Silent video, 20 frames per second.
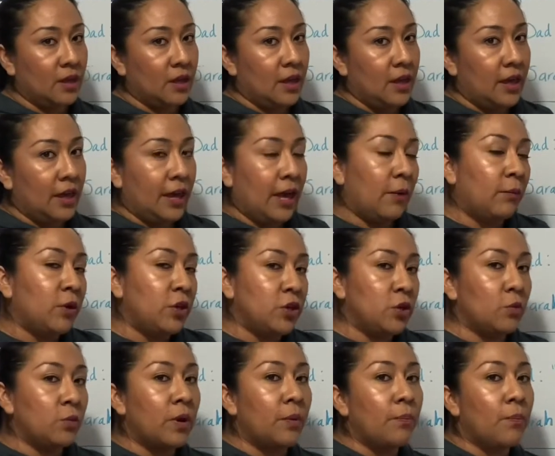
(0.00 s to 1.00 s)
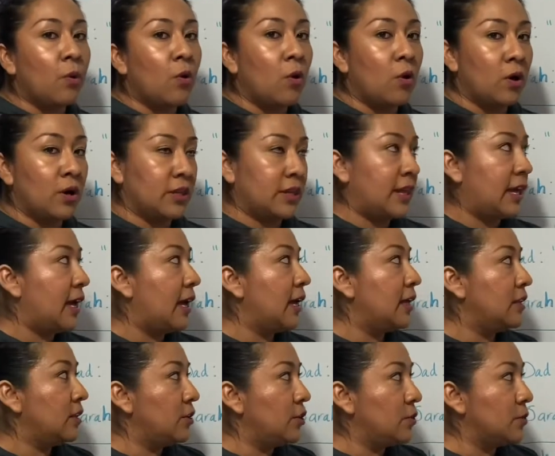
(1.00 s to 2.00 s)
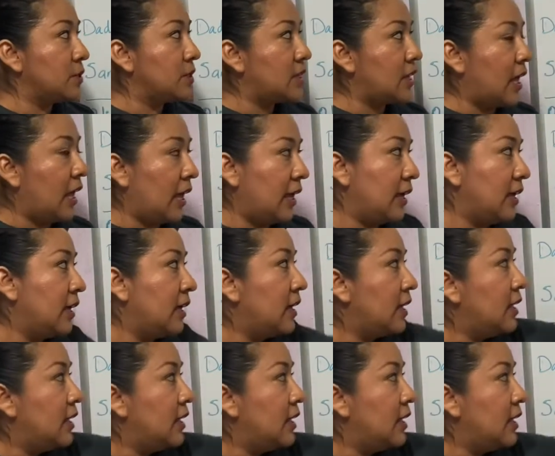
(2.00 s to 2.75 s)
And when you report that, you say,